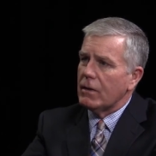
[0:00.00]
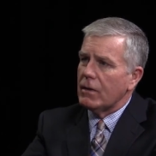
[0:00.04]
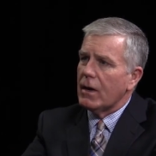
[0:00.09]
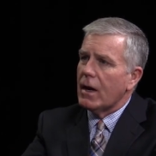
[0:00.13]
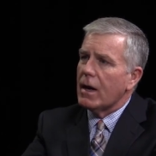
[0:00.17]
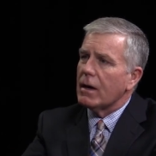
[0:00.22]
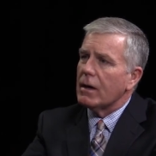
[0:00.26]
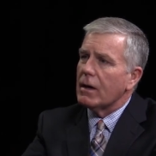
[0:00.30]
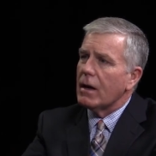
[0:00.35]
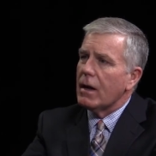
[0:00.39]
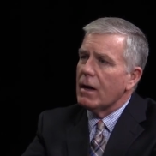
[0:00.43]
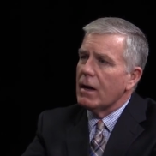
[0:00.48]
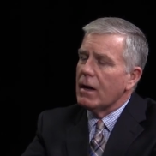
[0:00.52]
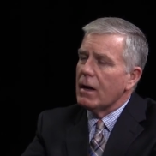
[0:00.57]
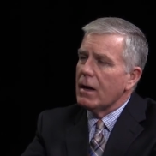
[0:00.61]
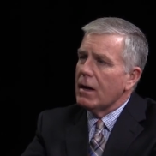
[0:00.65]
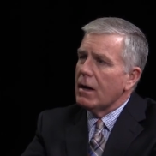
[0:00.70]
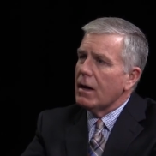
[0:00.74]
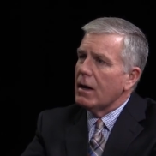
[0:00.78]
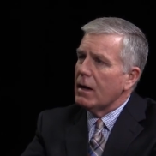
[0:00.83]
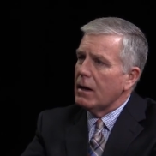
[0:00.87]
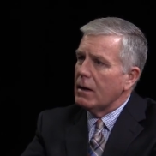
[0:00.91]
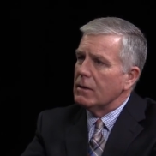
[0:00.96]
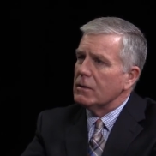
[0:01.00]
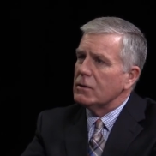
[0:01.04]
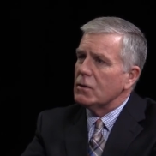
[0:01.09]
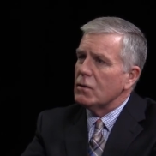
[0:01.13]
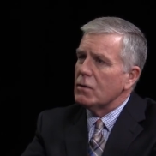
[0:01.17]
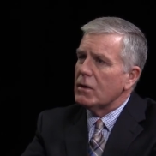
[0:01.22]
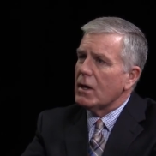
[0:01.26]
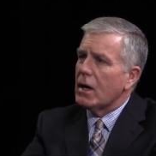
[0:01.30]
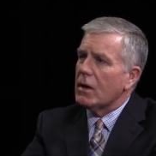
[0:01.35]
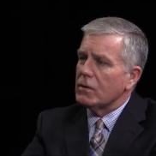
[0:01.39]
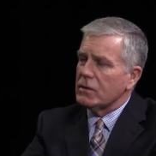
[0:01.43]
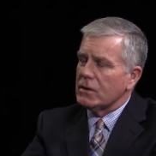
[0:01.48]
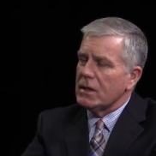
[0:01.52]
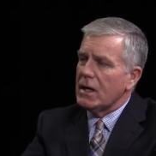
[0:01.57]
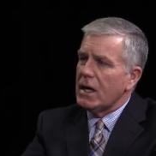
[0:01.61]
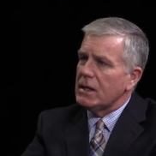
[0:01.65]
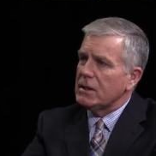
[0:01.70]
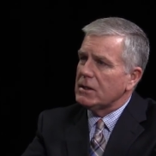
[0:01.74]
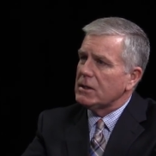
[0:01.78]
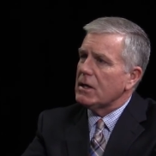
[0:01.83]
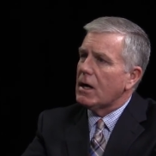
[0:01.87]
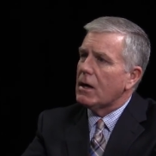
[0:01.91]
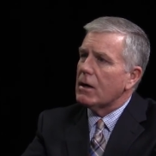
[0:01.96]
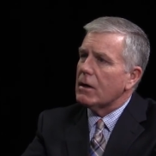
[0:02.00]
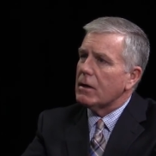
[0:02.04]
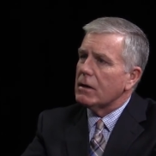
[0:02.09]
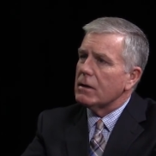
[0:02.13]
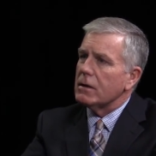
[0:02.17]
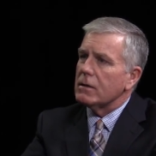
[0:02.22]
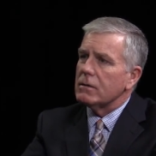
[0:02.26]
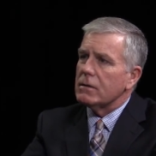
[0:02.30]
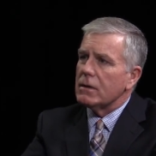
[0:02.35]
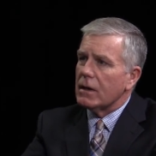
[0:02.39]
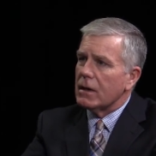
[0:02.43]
Then in 2008 started